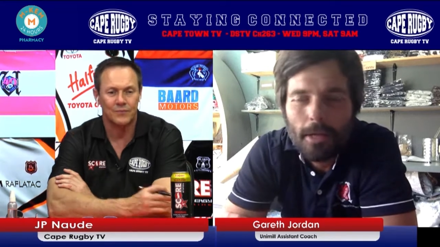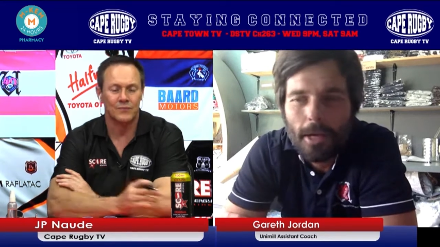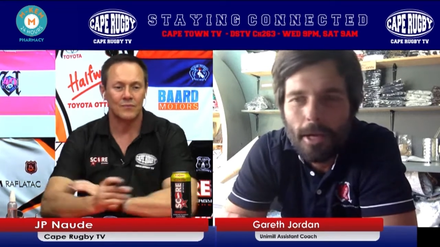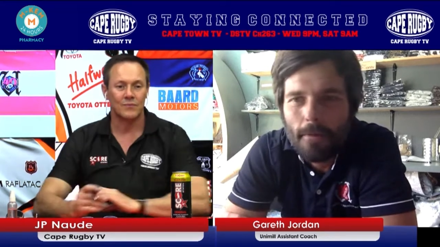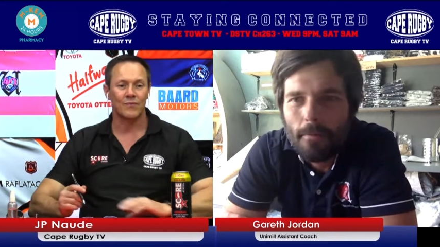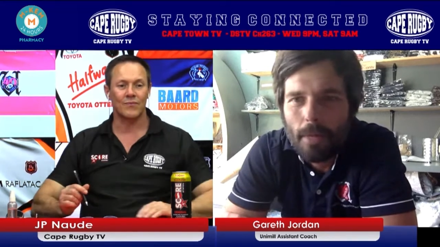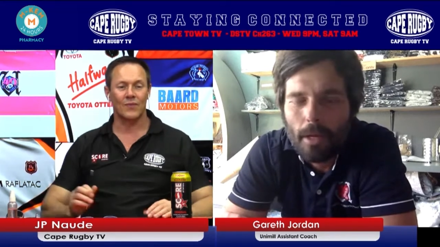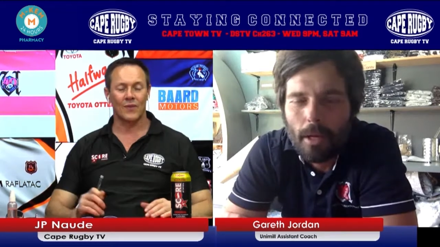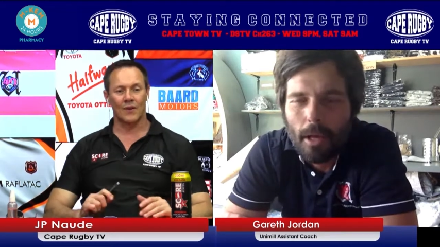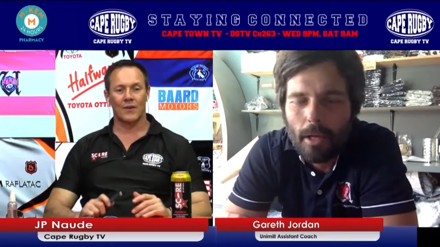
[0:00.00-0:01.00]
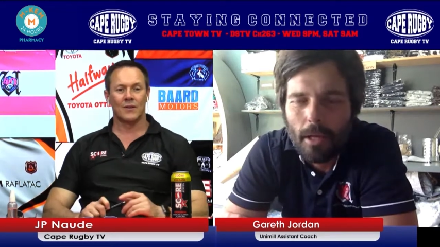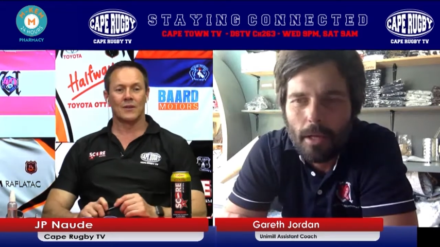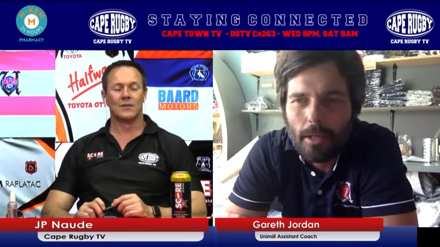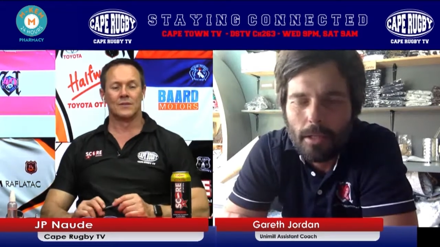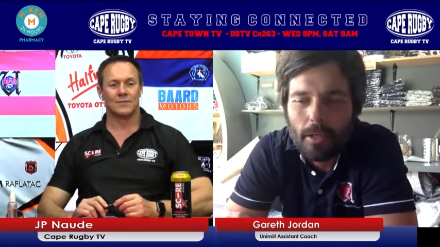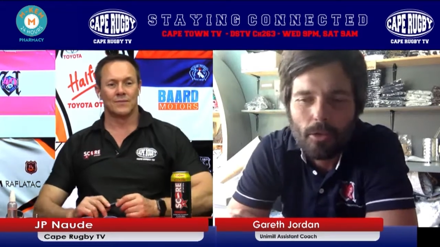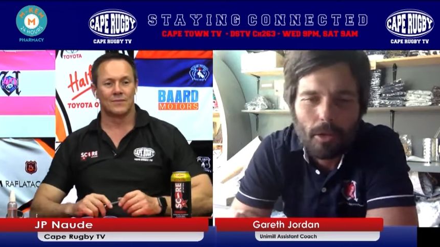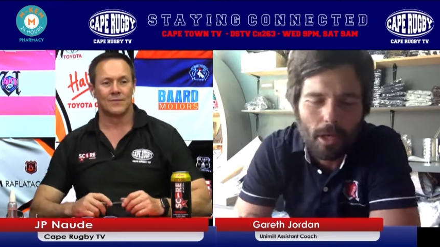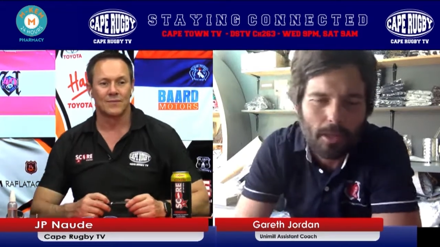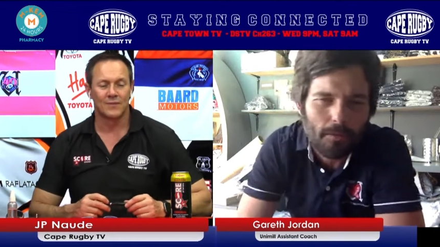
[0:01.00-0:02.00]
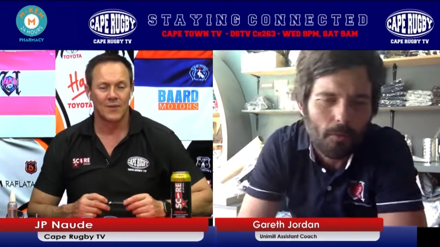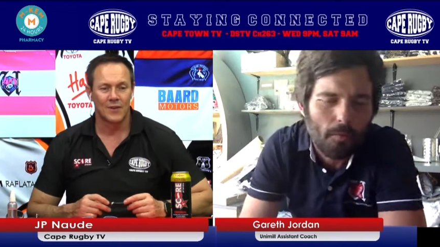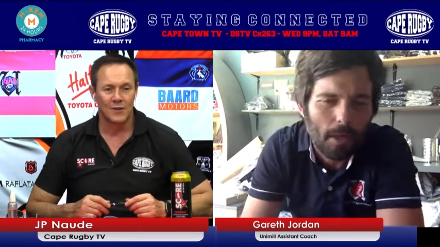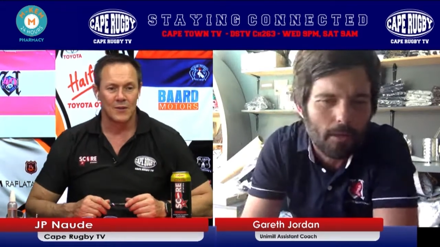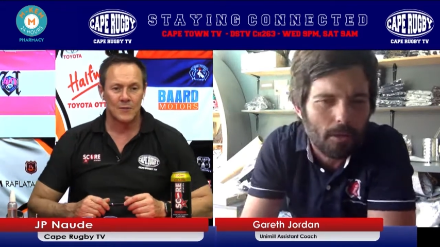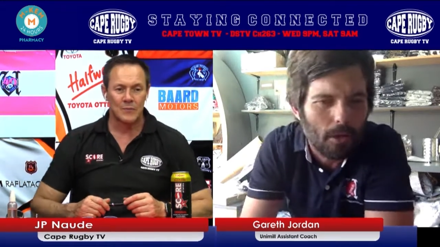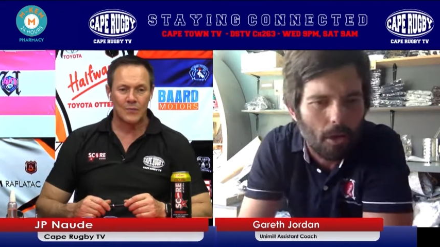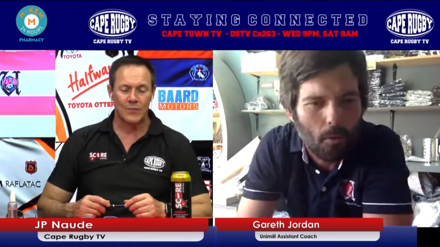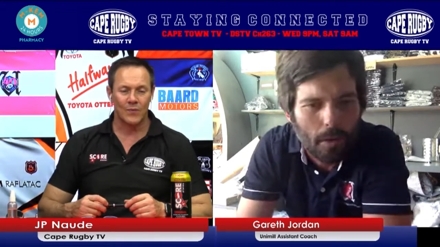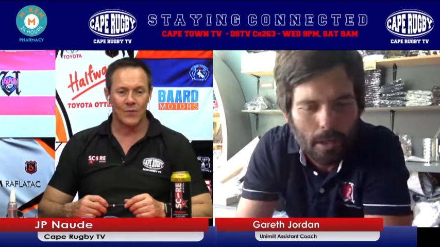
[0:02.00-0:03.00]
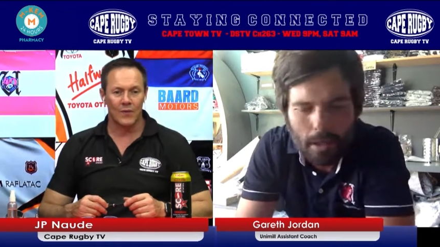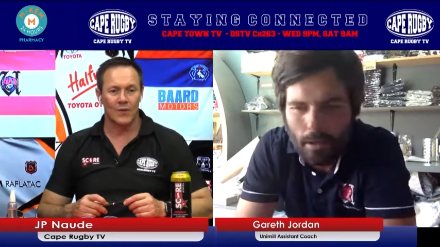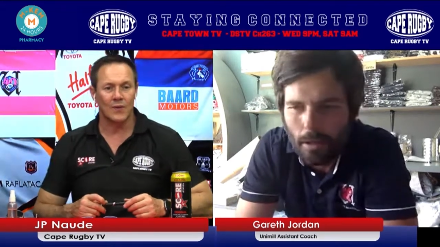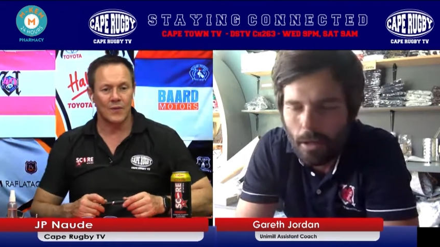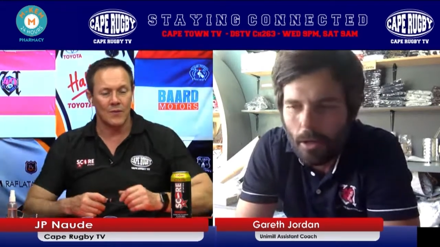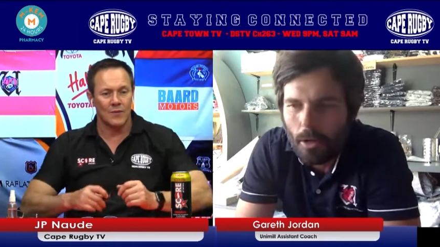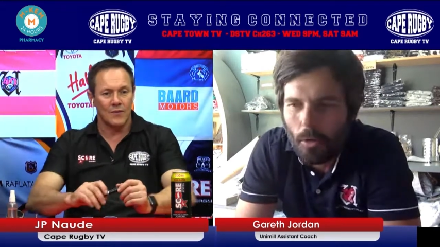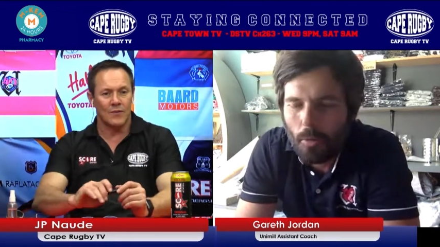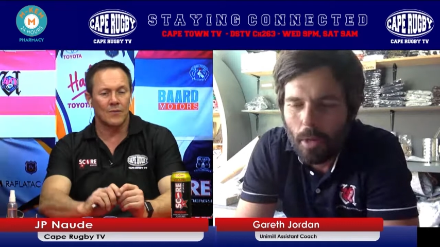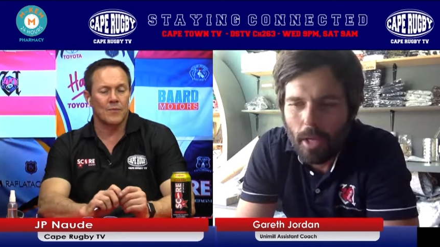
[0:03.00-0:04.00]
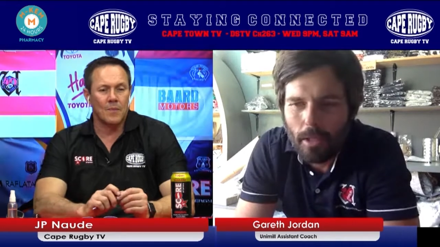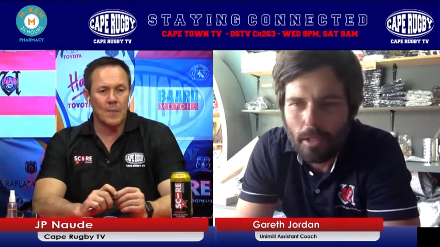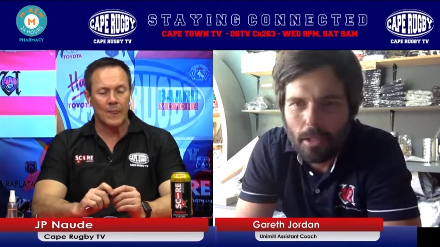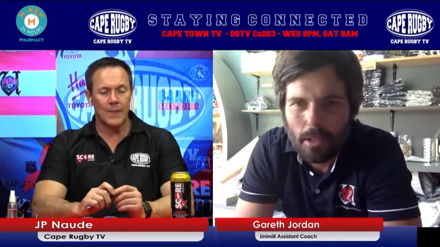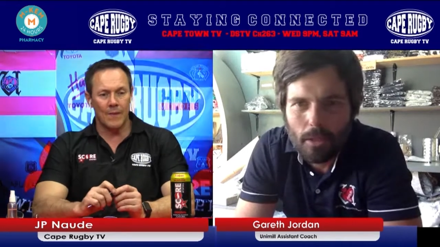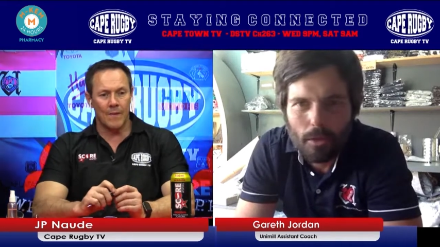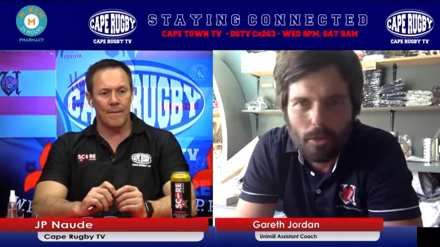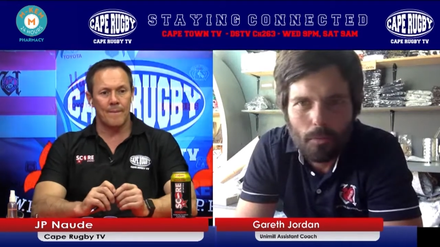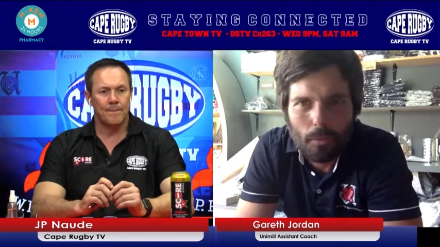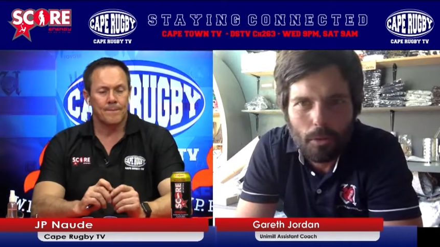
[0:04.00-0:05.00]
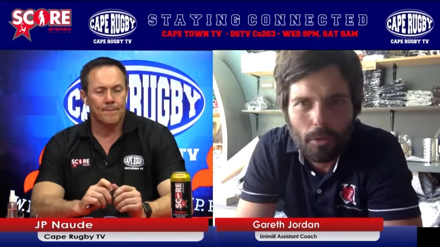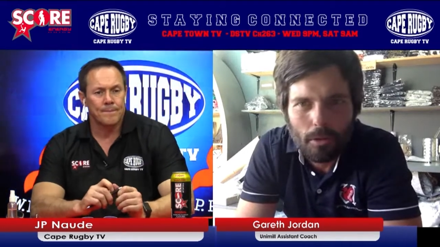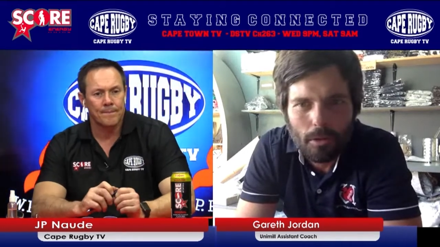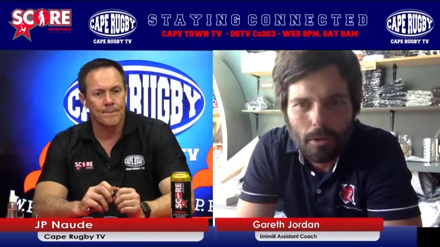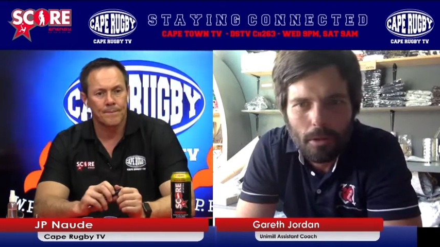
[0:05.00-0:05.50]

Speaker 1: Um, and as I said to you guys a few months ago, we we made the decision to put